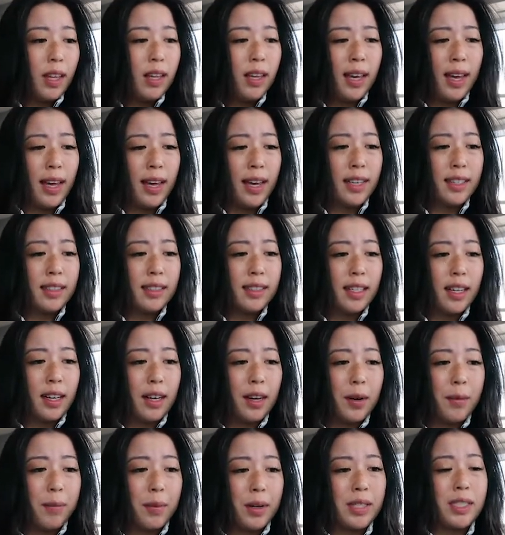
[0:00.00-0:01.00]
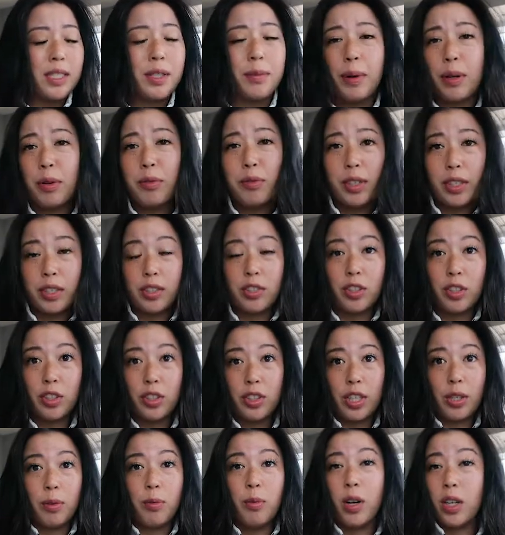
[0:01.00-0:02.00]
And I did my research
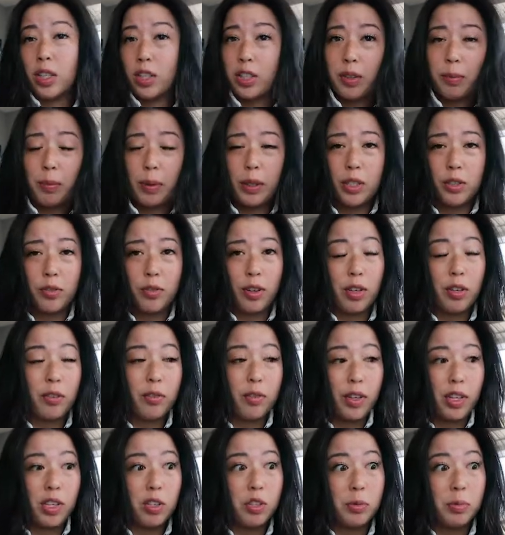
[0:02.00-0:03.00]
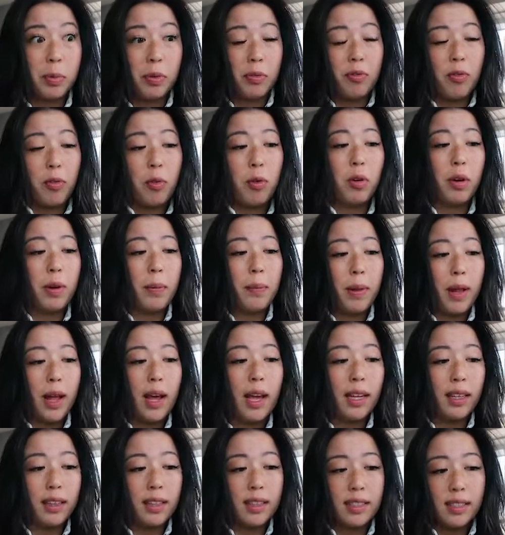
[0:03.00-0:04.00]
and watched a bunch of other videos before
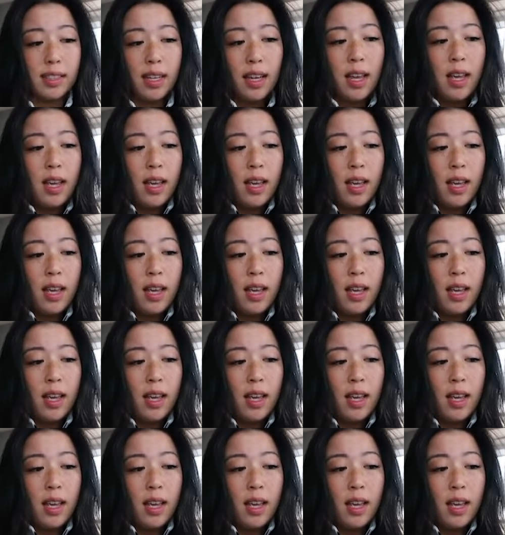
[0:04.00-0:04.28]
applying this